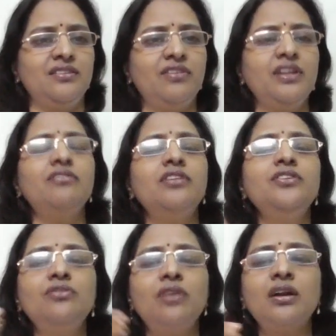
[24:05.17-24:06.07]
Whenever
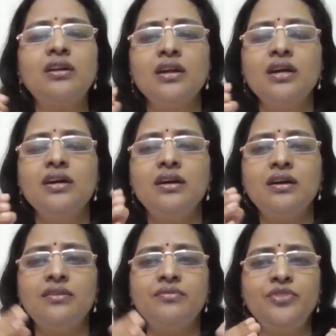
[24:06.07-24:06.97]
you are
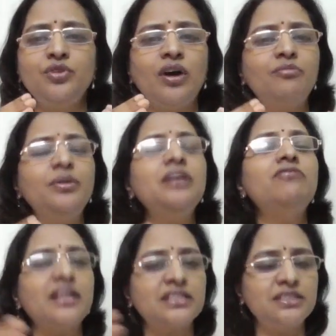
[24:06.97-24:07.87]
you have been
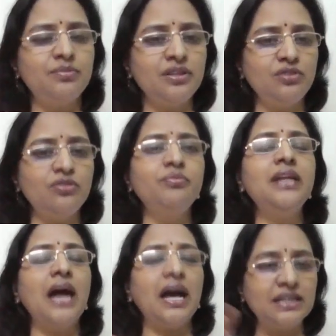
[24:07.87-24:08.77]
flexible, you have
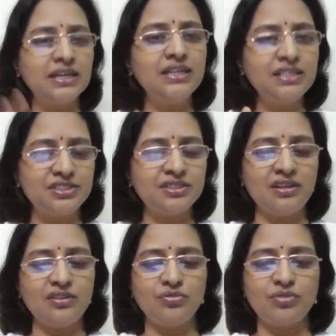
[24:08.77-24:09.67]
been
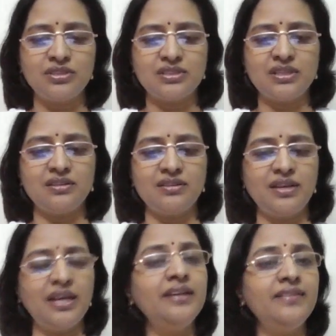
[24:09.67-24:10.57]
unconditional towards
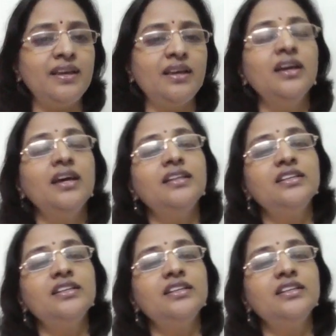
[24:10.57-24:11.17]
anything,